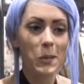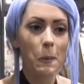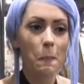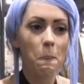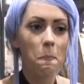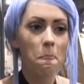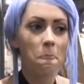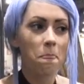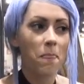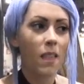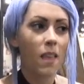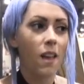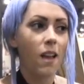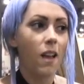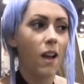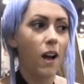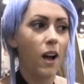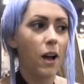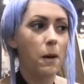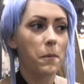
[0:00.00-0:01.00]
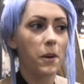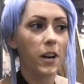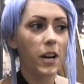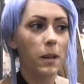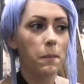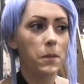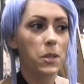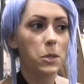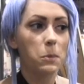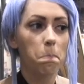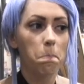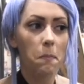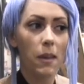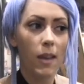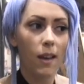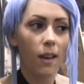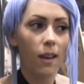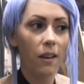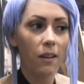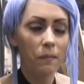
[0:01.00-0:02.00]
Her name is
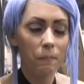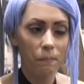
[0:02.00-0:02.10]
Mia.